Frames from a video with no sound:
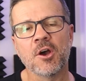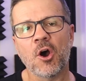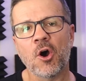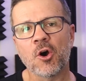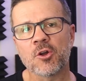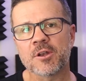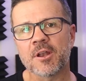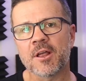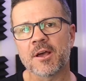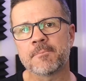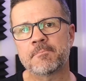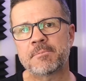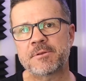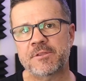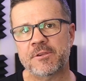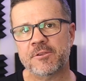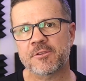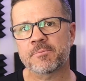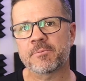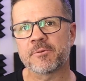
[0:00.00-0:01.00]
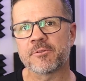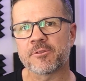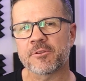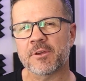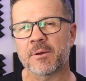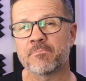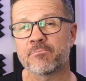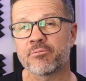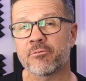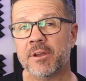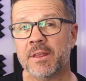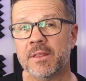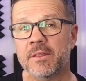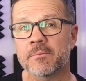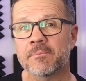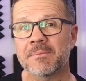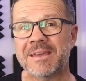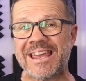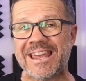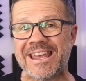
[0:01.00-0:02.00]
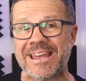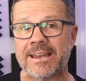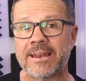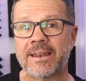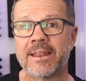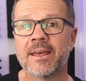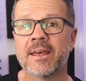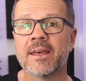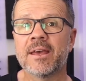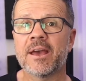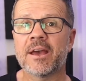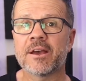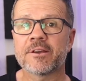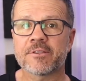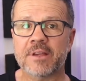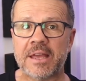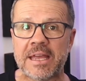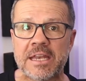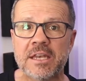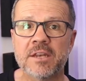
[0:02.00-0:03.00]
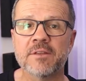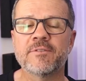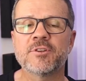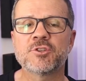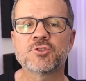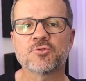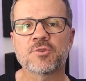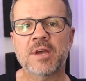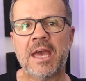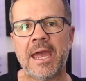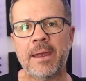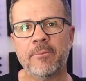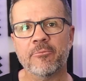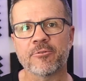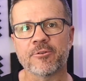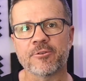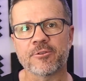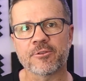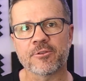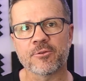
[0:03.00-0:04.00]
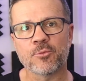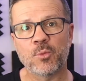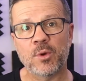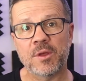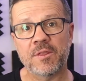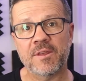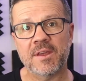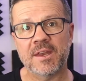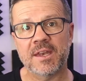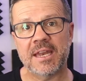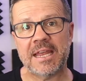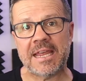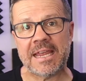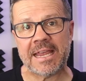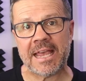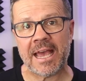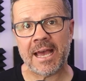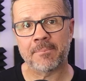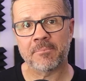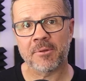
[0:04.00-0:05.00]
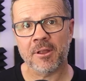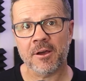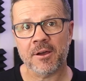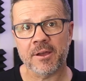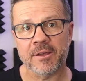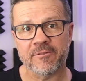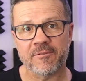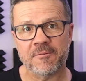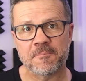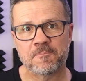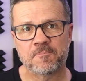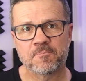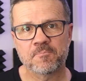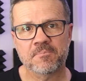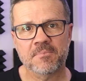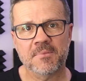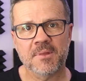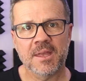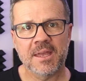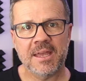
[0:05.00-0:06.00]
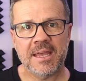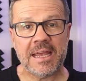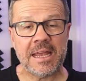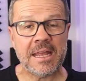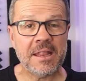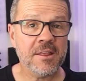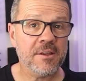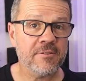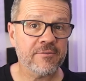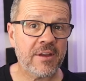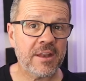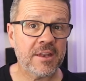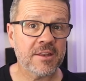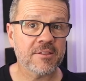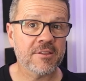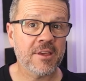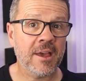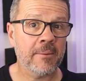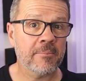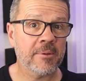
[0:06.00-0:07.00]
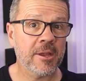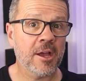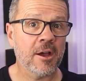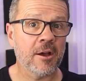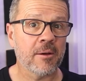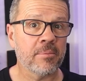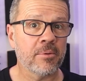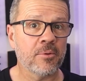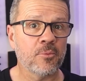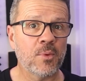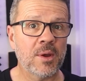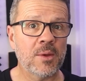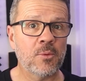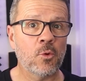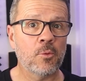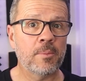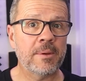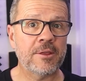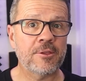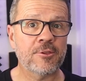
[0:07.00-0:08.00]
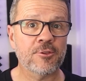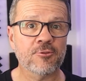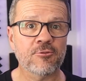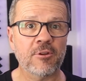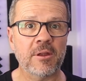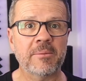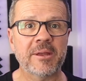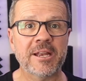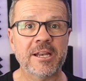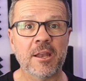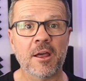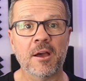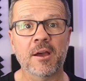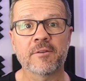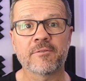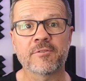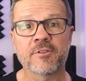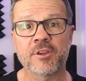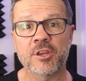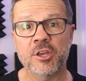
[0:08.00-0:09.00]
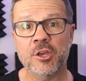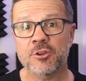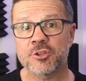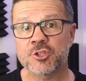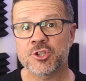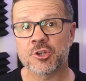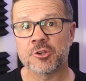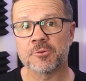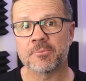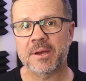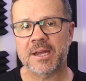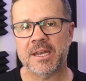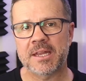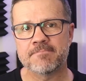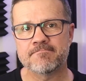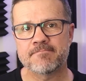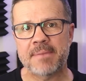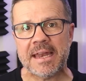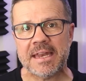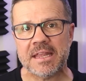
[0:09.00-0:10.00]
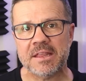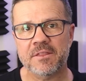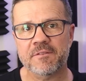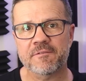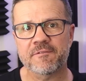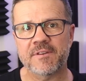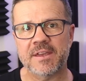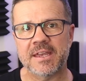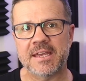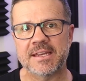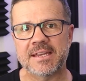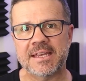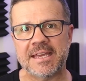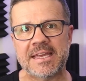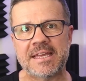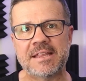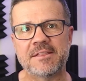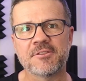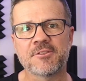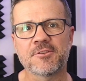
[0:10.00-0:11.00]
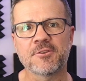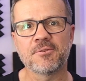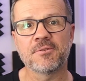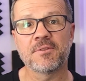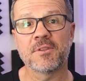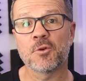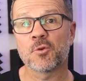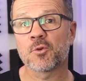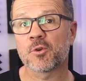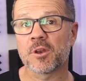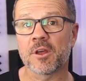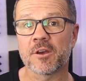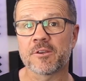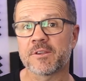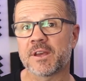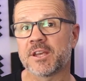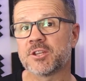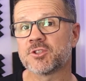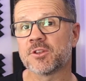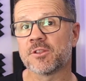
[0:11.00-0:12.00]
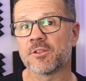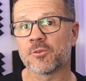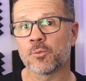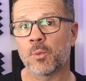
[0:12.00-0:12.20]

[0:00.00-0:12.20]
online participants and bring them in as individual cameras within Ecamm Live. In the event coming up, we will be streaming live to YouTube and embedding the feed into the organization's